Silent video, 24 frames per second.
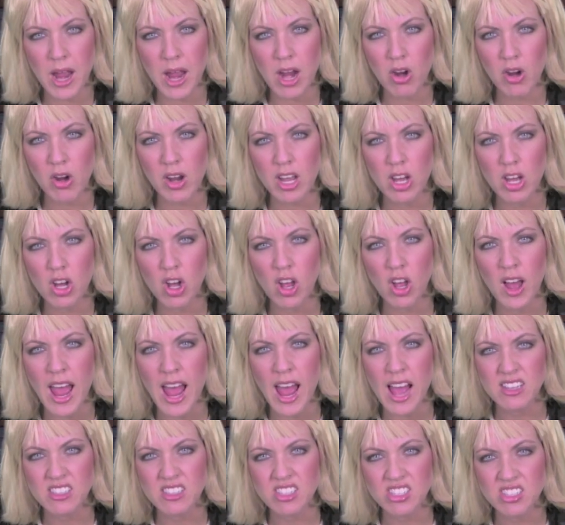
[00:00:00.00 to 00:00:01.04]
burial
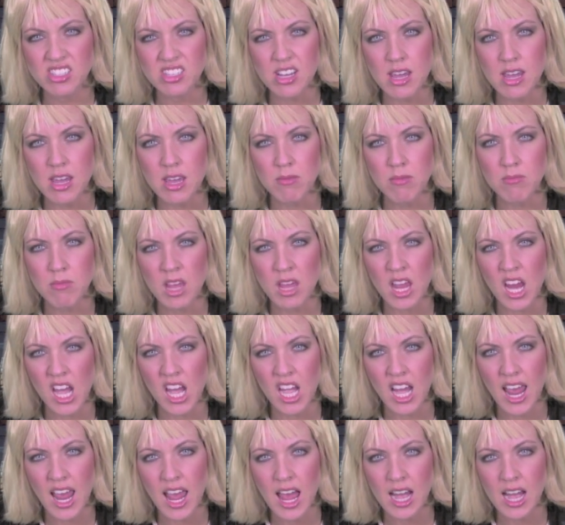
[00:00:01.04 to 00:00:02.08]
at sea
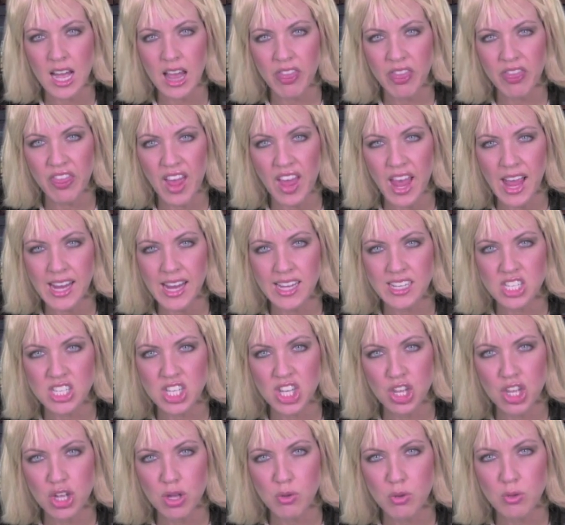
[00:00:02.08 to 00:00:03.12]
mean anything
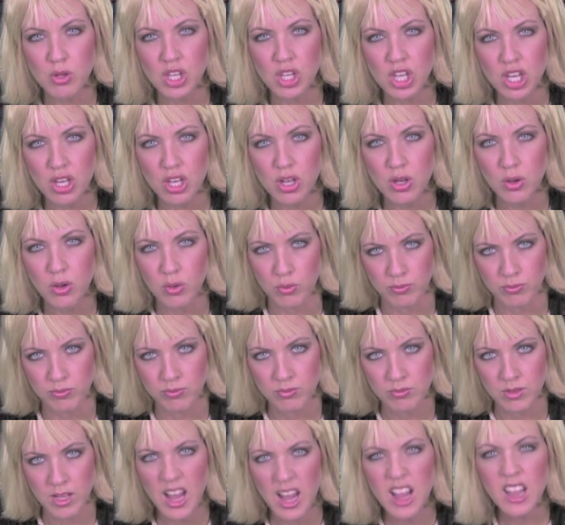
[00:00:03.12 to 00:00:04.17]
to you?
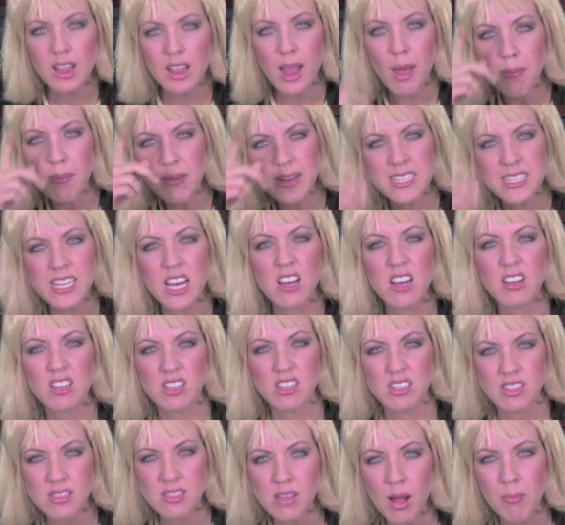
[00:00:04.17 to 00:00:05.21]
Let me tell
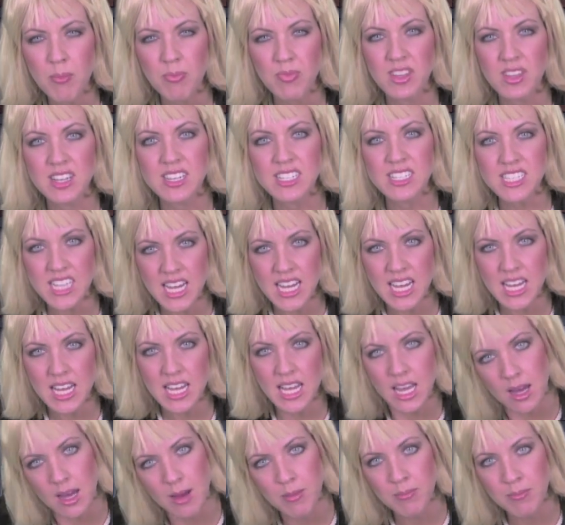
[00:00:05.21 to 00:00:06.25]
you something,
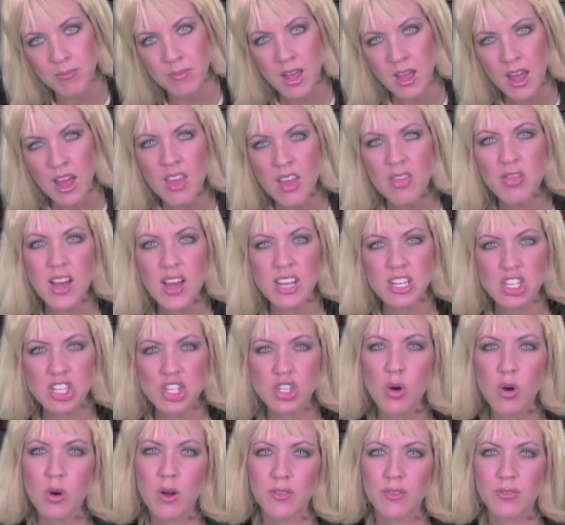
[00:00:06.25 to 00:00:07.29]
TM.
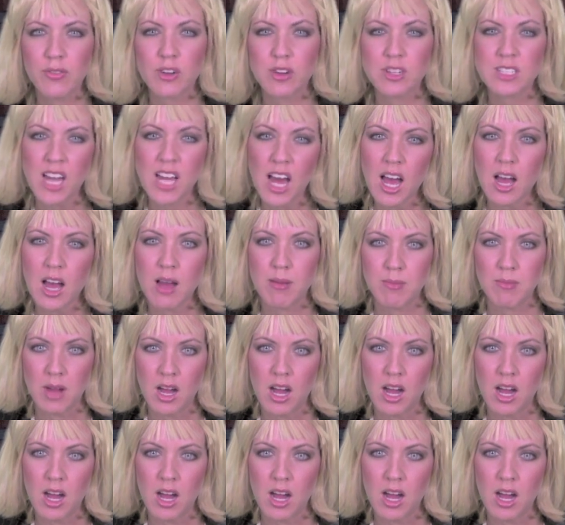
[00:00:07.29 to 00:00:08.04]
That's short for Tot